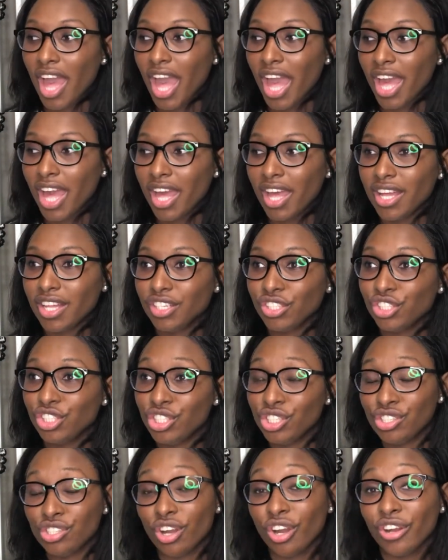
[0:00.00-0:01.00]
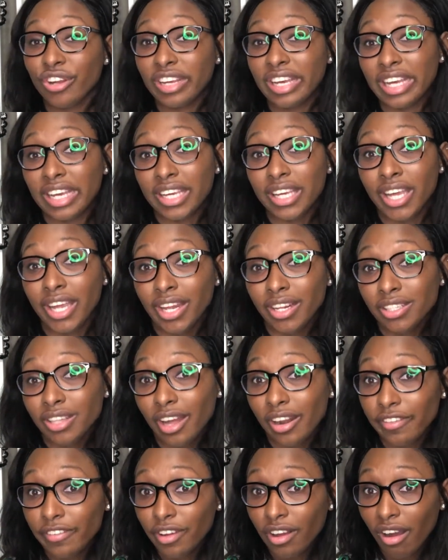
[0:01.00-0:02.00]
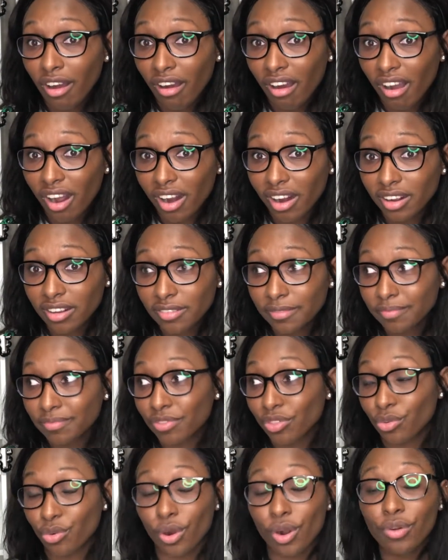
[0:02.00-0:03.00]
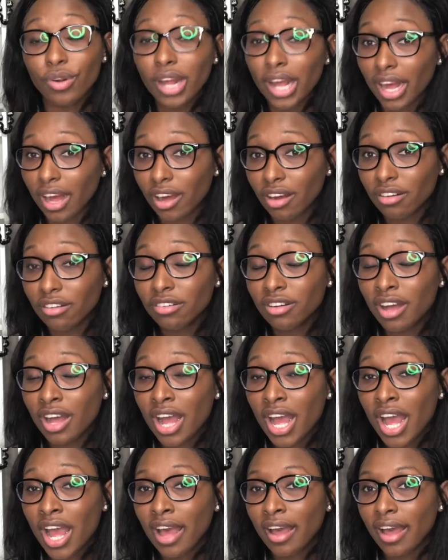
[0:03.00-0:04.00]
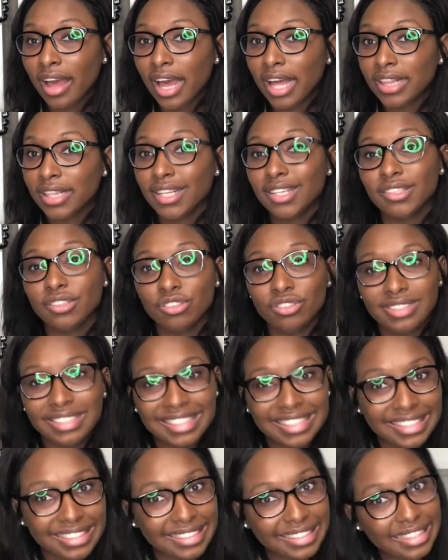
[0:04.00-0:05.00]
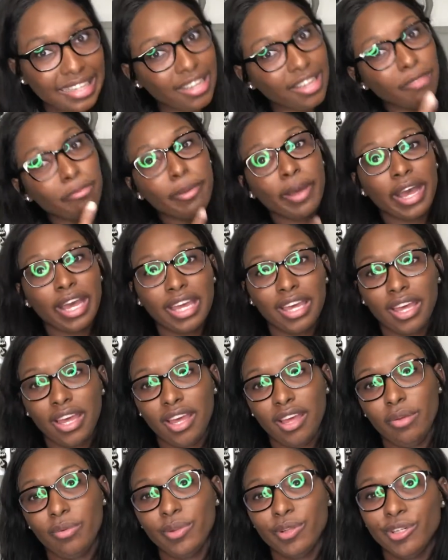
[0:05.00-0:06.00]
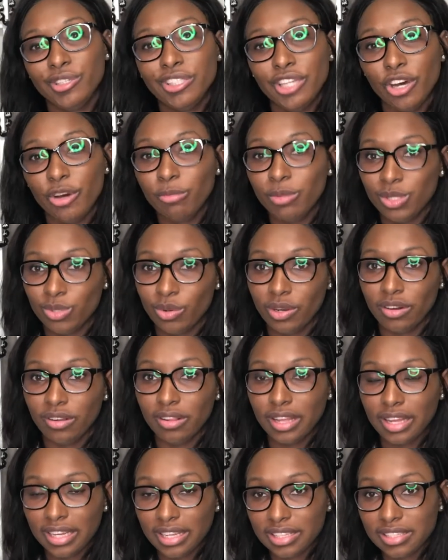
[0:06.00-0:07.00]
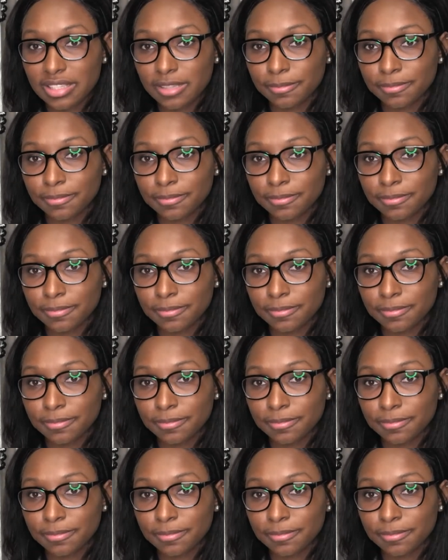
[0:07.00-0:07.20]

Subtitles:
And she saw her get kicked out of a car, thrown out, and then sneak back in with her tail between her legs.